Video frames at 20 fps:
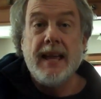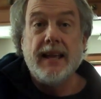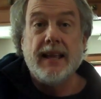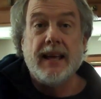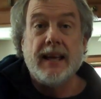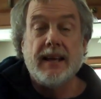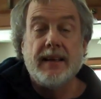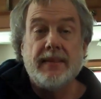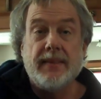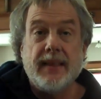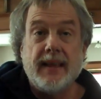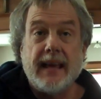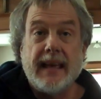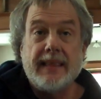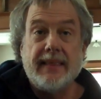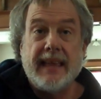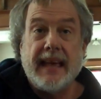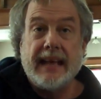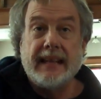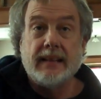
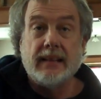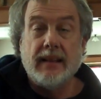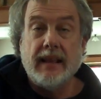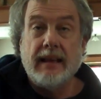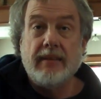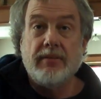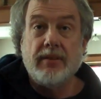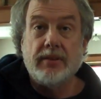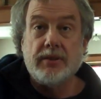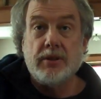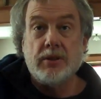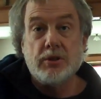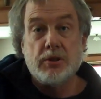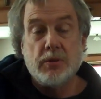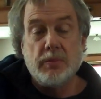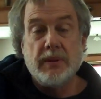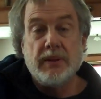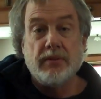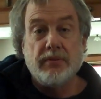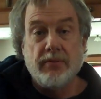That level used
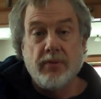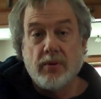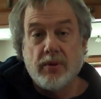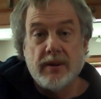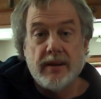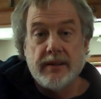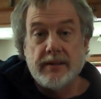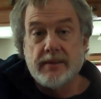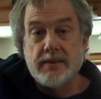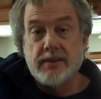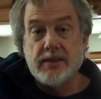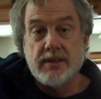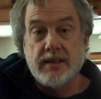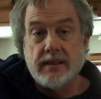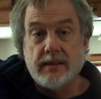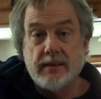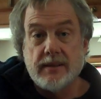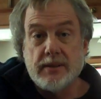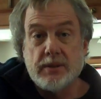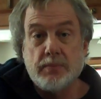to be the 400
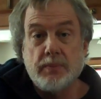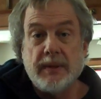series,